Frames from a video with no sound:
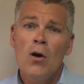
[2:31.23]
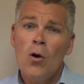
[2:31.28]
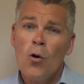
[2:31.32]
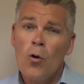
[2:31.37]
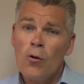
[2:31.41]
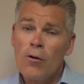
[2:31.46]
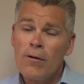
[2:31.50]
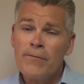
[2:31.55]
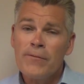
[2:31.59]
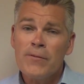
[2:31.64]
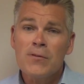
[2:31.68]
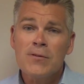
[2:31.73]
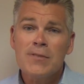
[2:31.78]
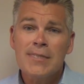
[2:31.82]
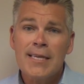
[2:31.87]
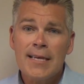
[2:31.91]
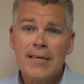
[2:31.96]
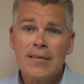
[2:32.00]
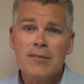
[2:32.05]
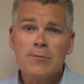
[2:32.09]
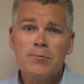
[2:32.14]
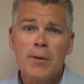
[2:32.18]
or if your
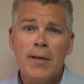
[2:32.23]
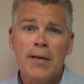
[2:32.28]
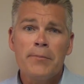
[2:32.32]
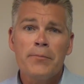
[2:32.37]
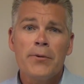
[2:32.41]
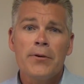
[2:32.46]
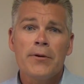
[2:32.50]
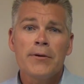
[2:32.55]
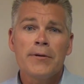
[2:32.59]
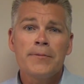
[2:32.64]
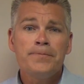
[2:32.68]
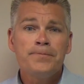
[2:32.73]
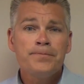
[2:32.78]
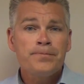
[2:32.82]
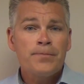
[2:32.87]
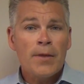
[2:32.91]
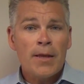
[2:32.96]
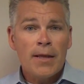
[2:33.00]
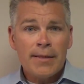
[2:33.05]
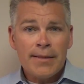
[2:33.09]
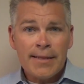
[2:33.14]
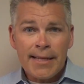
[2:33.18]
salespeople
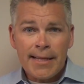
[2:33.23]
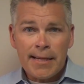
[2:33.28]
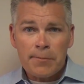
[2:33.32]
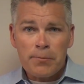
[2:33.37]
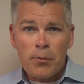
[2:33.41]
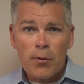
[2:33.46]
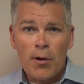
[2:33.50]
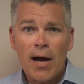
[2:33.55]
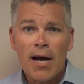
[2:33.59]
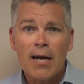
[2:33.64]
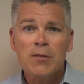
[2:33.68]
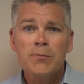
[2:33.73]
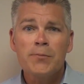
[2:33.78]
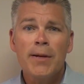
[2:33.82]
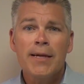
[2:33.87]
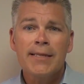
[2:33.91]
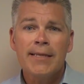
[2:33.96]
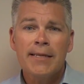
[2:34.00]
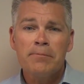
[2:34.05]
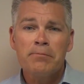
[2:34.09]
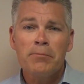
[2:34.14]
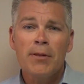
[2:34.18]
need a
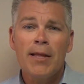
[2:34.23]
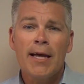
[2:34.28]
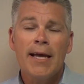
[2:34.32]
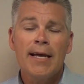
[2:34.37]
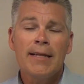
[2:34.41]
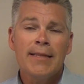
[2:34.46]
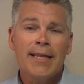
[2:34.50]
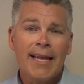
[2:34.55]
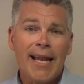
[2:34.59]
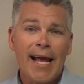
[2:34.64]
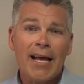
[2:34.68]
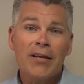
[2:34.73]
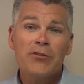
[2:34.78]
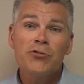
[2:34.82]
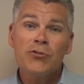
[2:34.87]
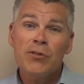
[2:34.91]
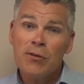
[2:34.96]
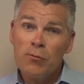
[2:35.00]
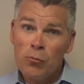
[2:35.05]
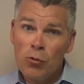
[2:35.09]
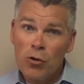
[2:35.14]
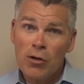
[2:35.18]
prospecting plan that
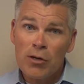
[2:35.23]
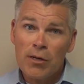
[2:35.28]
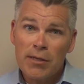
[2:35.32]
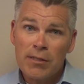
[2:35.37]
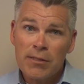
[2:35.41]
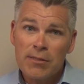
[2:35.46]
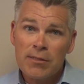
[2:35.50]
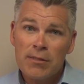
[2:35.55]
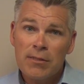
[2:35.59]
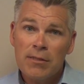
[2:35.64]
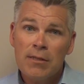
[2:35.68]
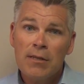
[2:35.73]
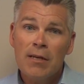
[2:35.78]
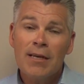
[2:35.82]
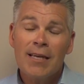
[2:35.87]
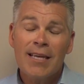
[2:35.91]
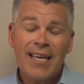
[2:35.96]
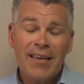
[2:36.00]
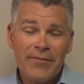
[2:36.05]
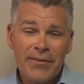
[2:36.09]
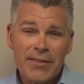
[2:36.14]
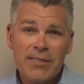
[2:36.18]
actually works,
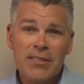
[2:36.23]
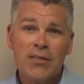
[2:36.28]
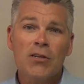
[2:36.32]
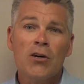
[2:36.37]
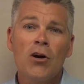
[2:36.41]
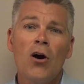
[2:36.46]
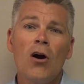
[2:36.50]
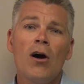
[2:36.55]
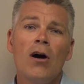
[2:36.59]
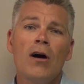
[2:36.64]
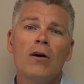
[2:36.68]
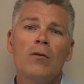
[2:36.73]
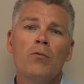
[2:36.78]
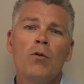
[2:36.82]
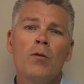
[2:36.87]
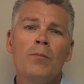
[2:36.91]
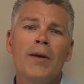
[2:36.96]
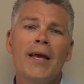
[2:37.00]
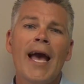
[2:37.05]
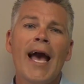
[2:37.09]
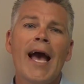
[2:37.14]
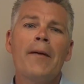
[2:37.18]
give us a call. We'll
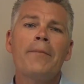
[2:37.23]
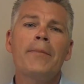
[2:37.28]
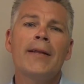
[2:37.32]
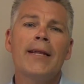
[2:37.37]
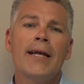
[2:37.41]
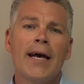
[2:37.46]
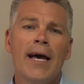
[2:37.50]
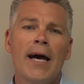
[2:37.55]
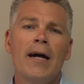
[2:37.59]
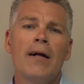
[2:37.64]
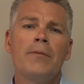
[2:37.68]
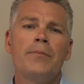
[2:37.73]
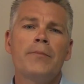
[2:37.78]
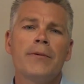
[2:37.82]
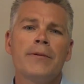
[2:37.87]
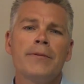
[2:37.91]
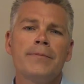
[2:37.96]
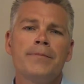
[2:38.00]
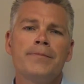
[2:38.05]
be happy to help.